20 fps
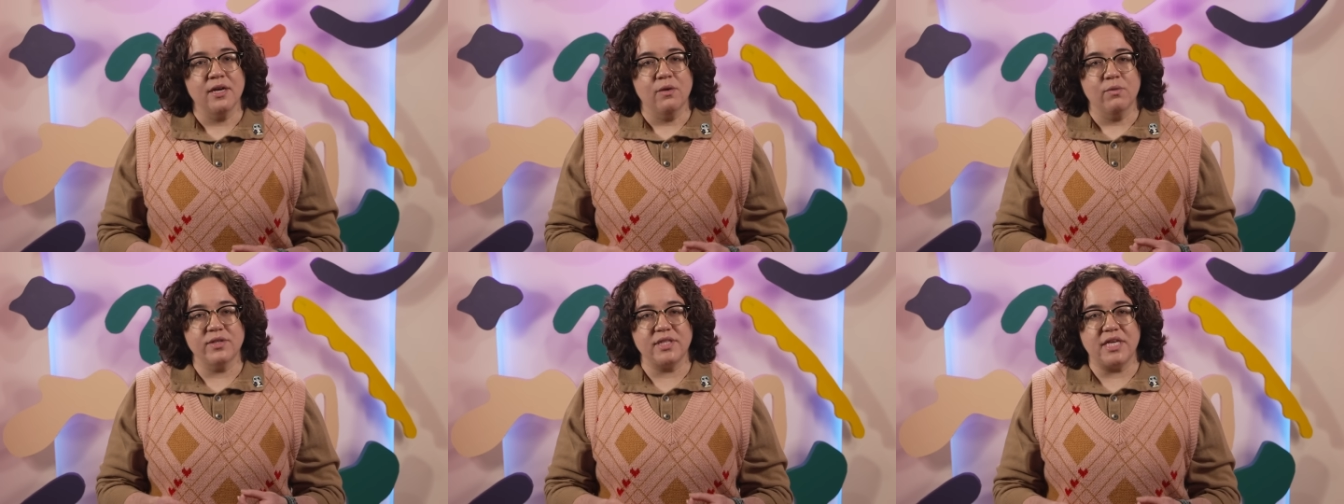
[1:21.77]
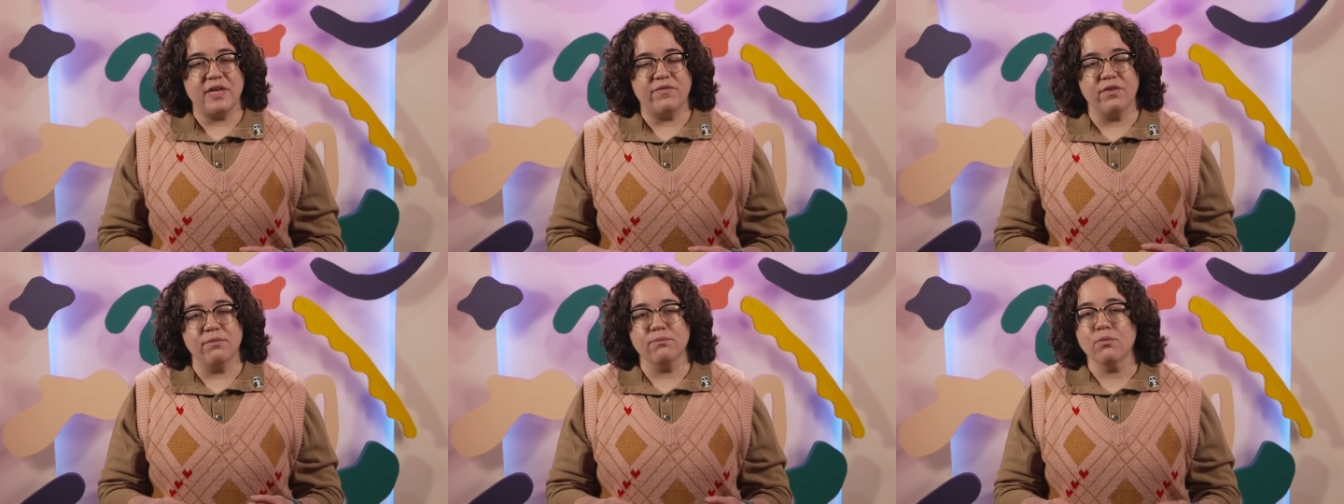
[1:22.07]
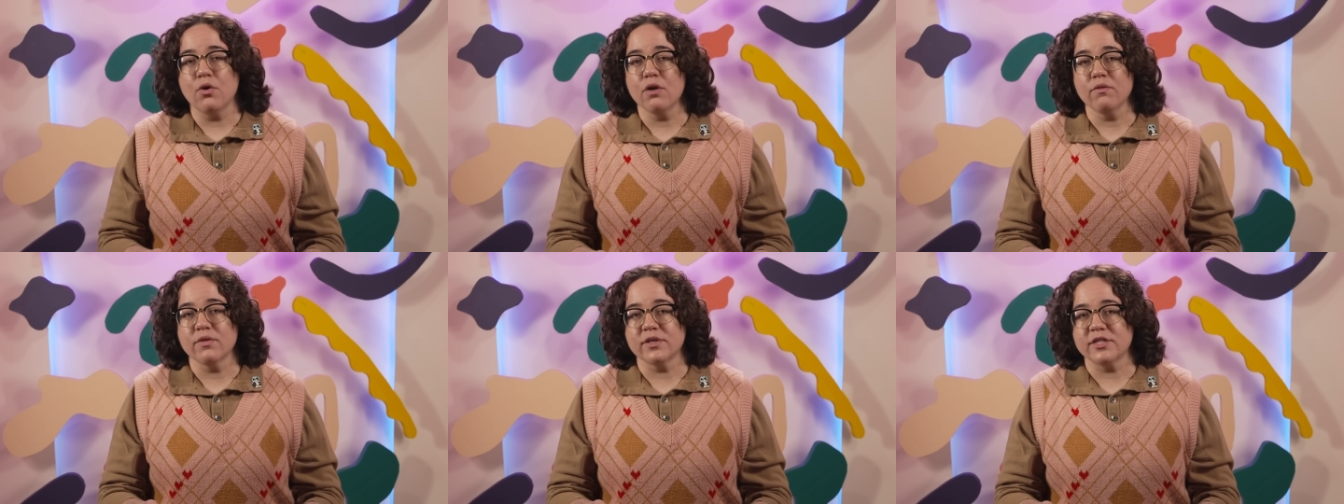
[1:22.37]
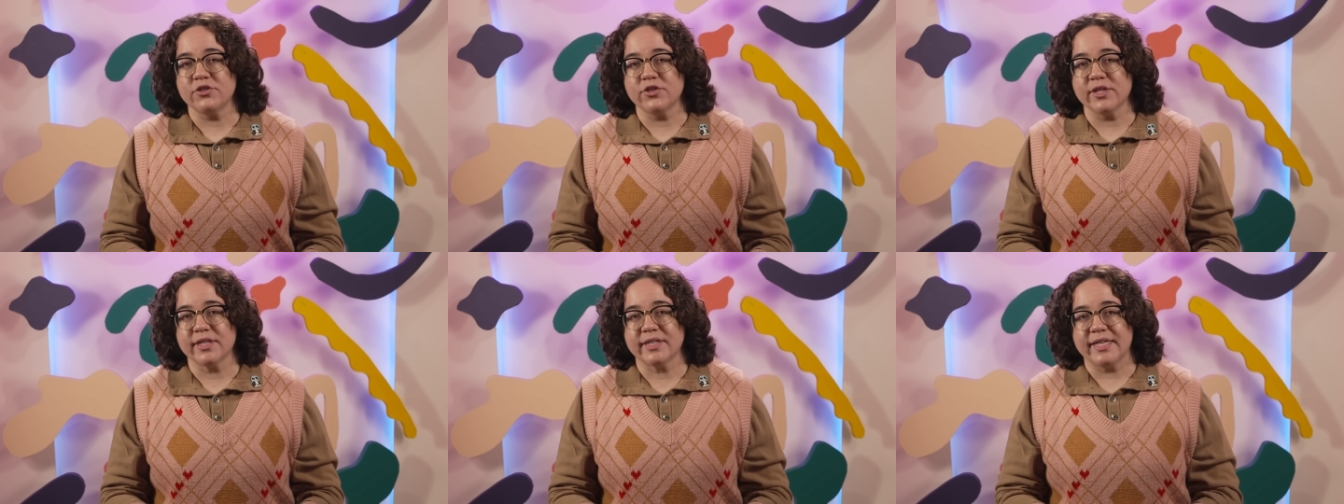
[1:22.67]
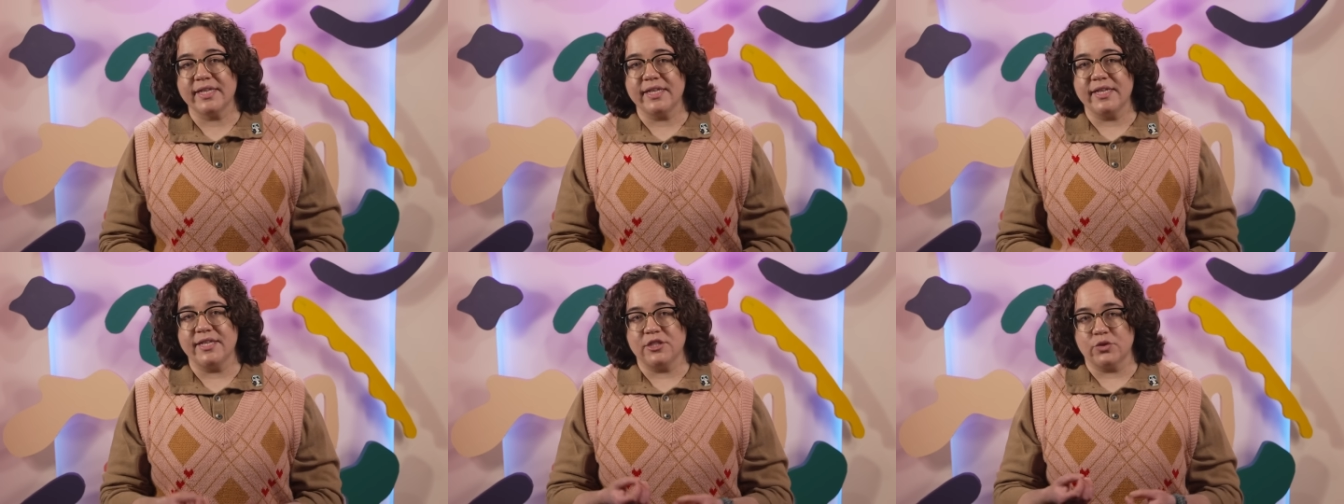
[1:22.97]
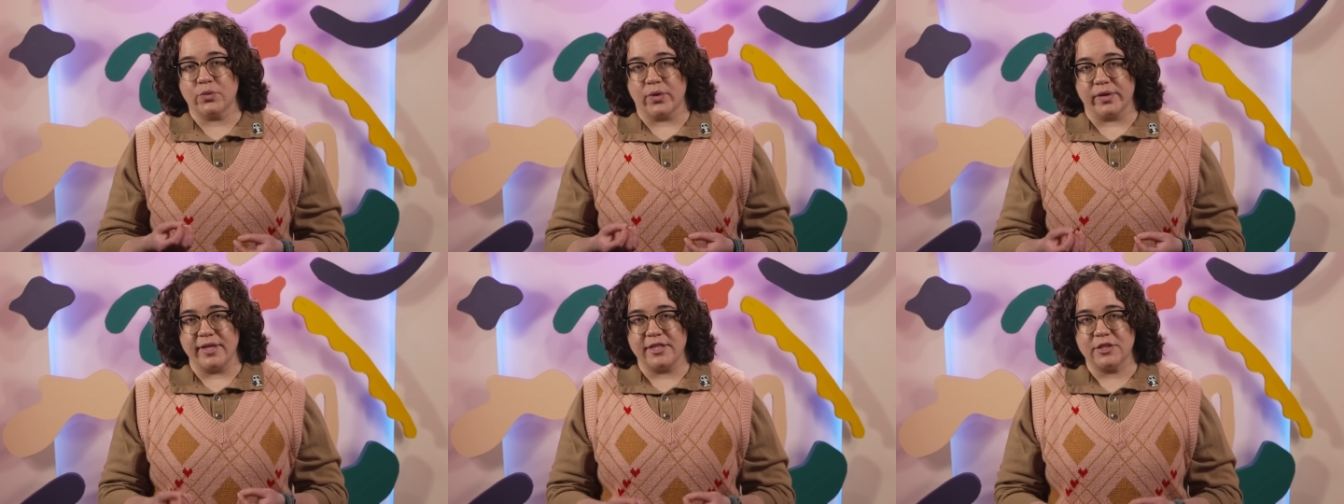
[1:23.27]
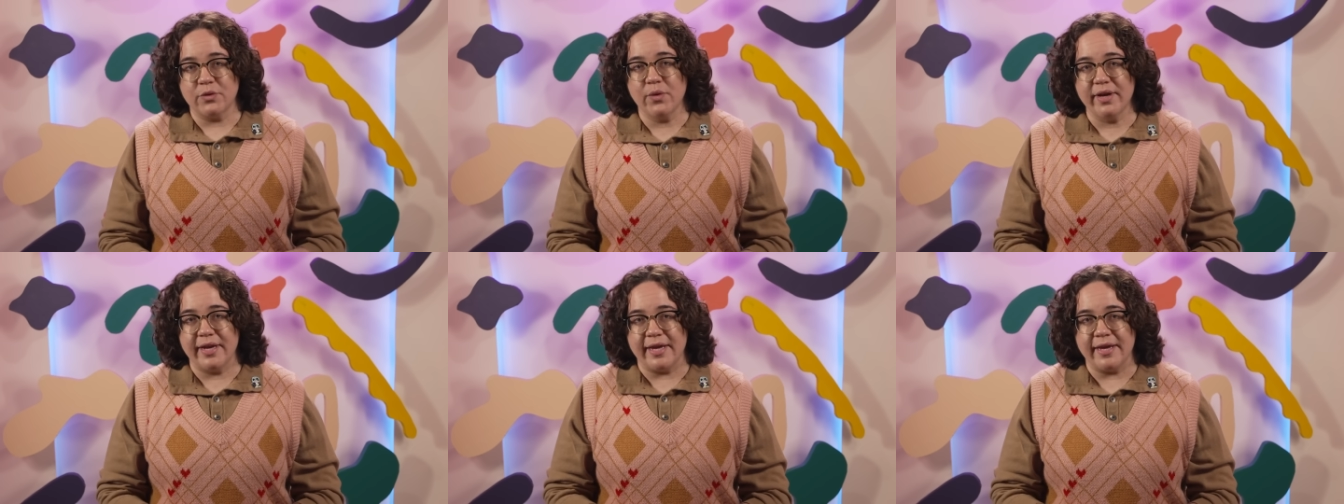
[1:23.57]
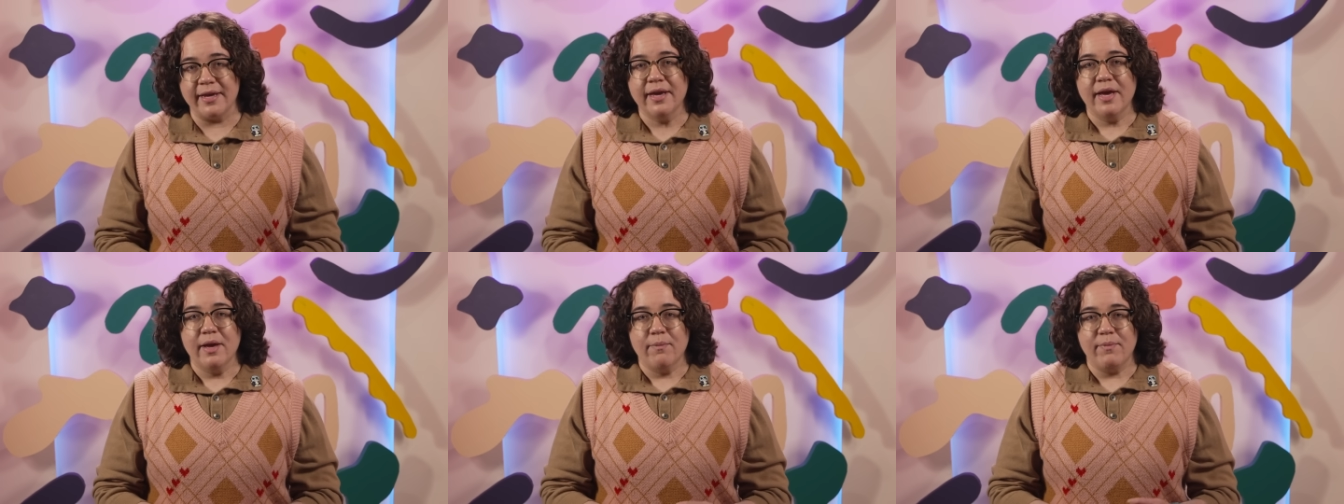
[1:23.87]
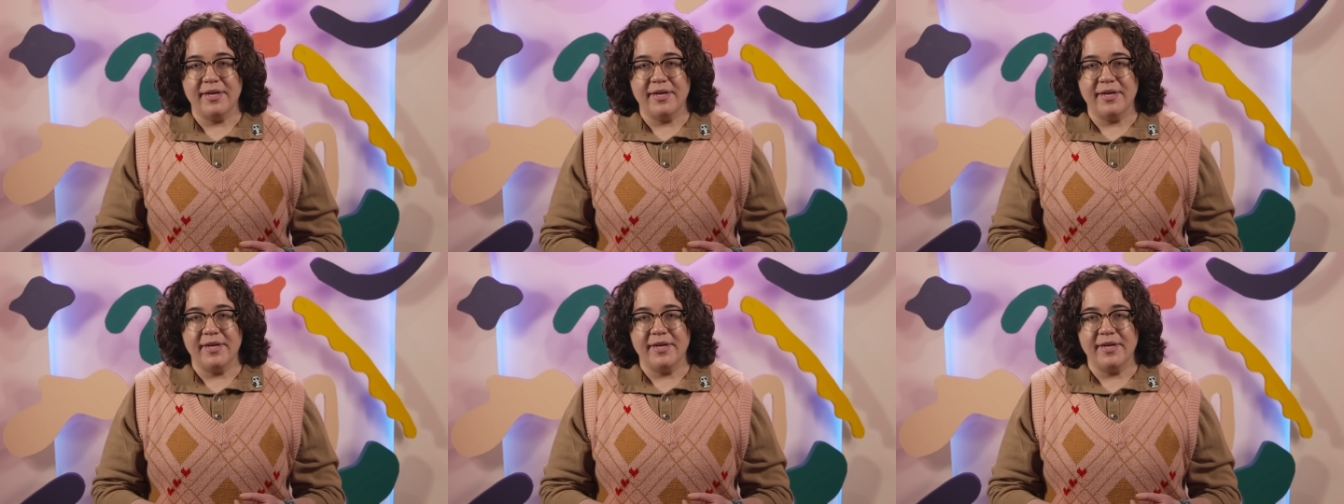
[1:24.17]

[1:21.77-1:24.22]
was even more restricted in 2020